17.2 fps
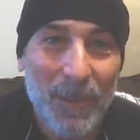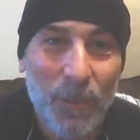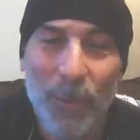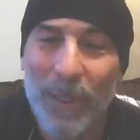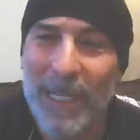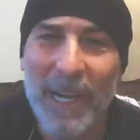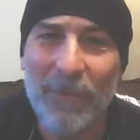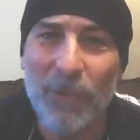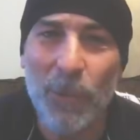
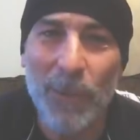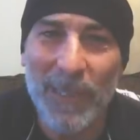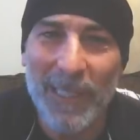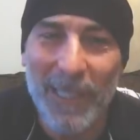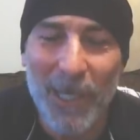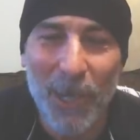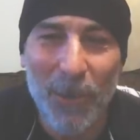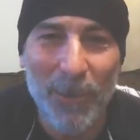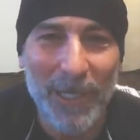We never
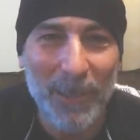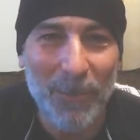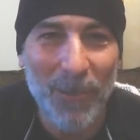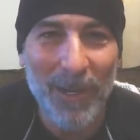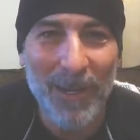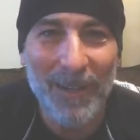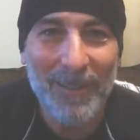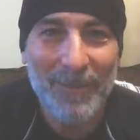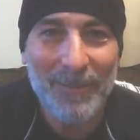really go
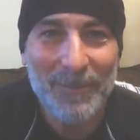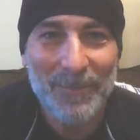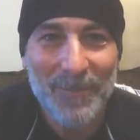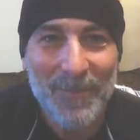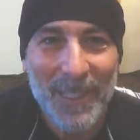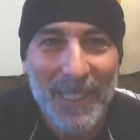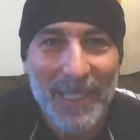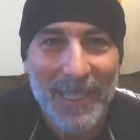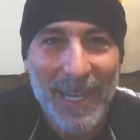anywhere.
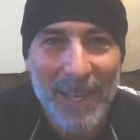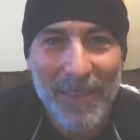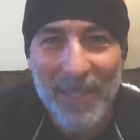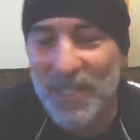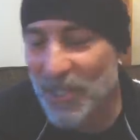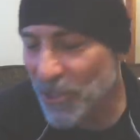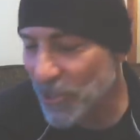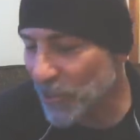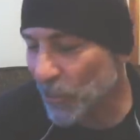And
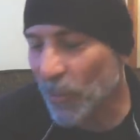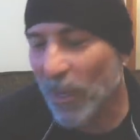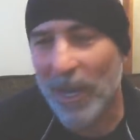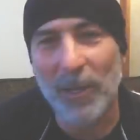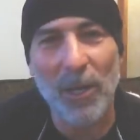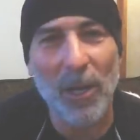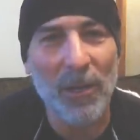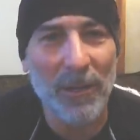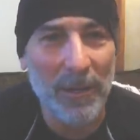this is
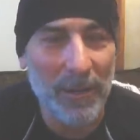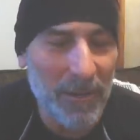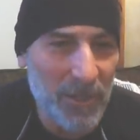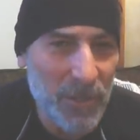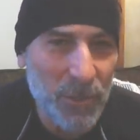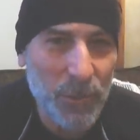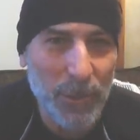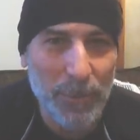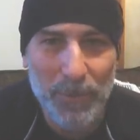throughout all of the
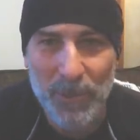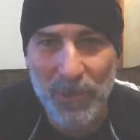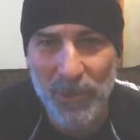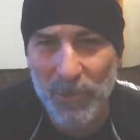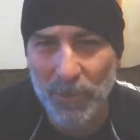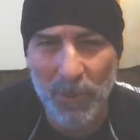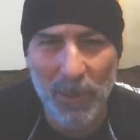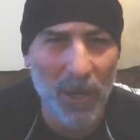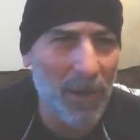
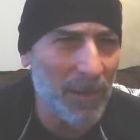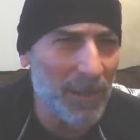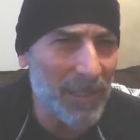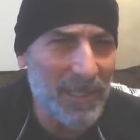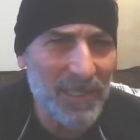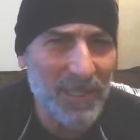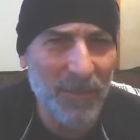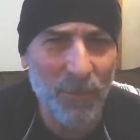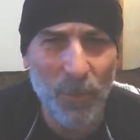scriptures,
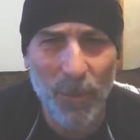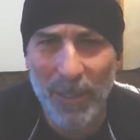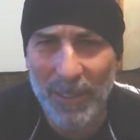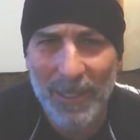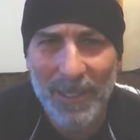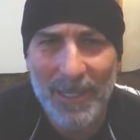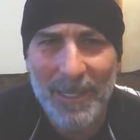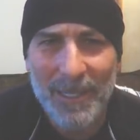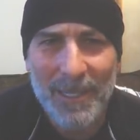regardless of
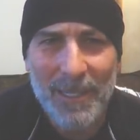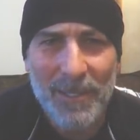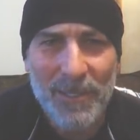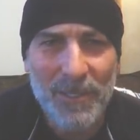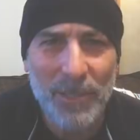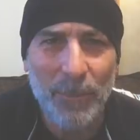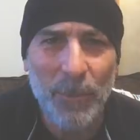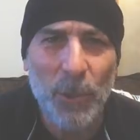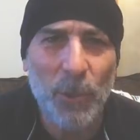what
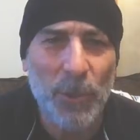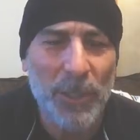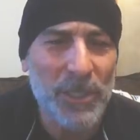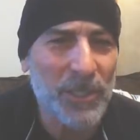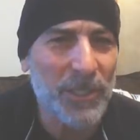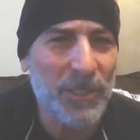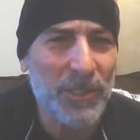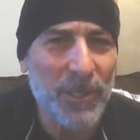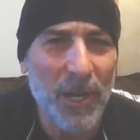some
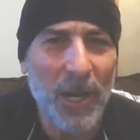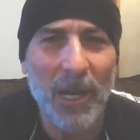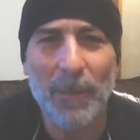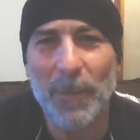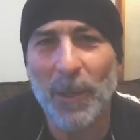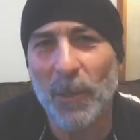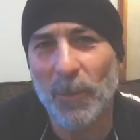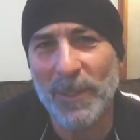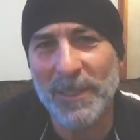Christian
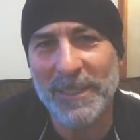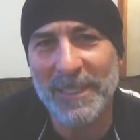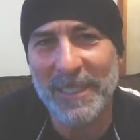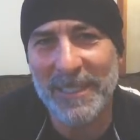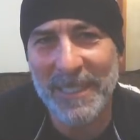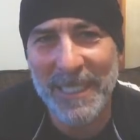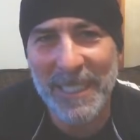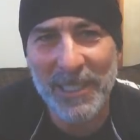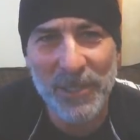dogma wants to
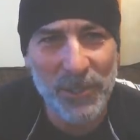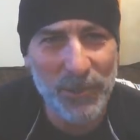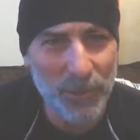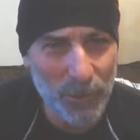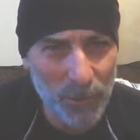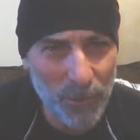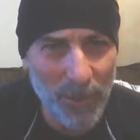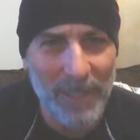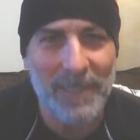teach you.
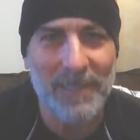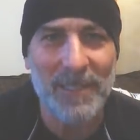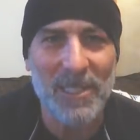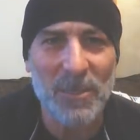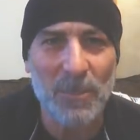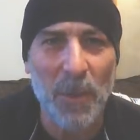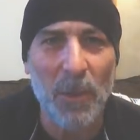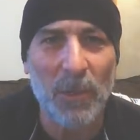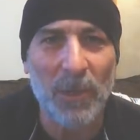Christ
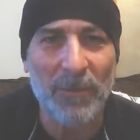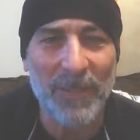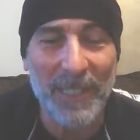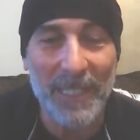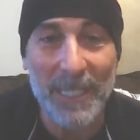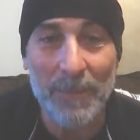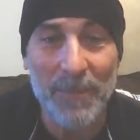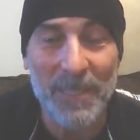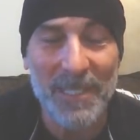spoke of
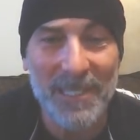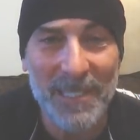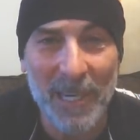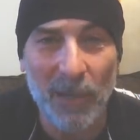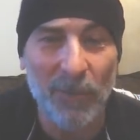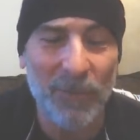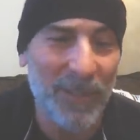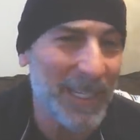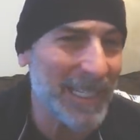it
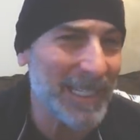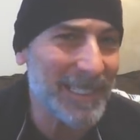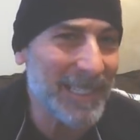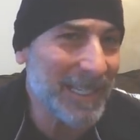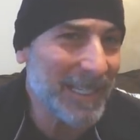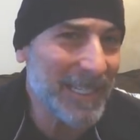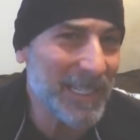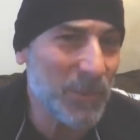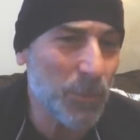himself. It's
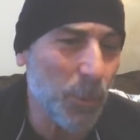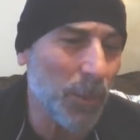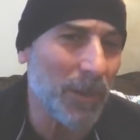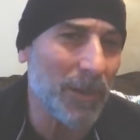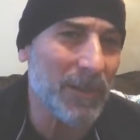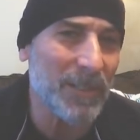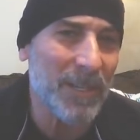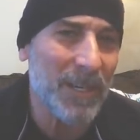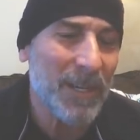in his
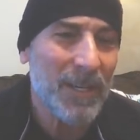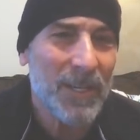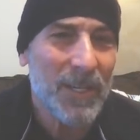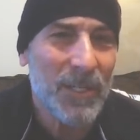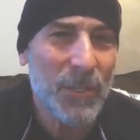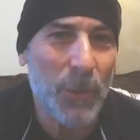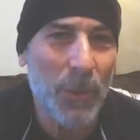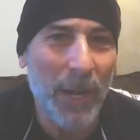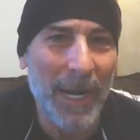words.
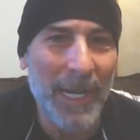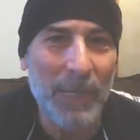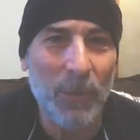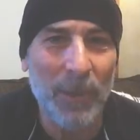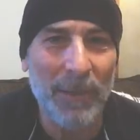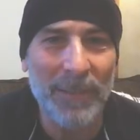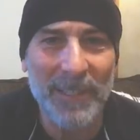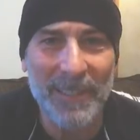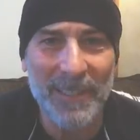So
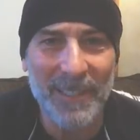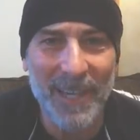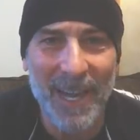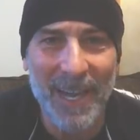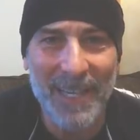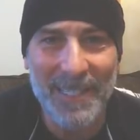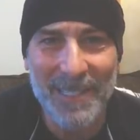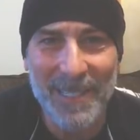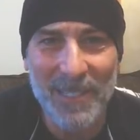anyone that
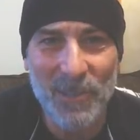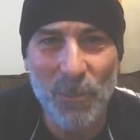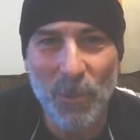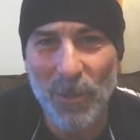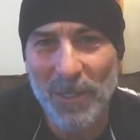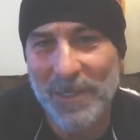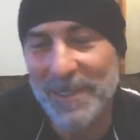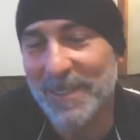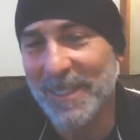denies his
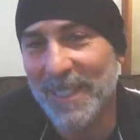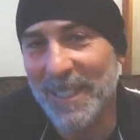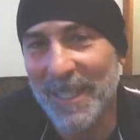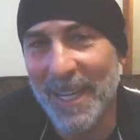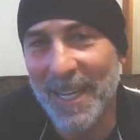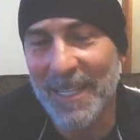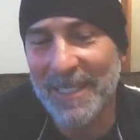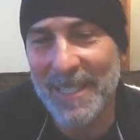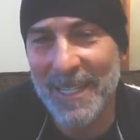words
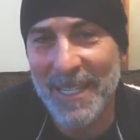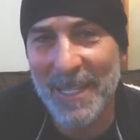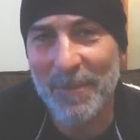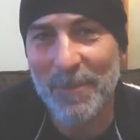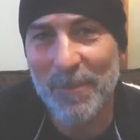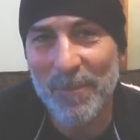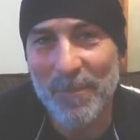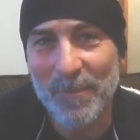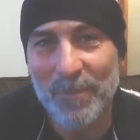denies
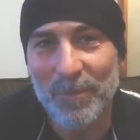him.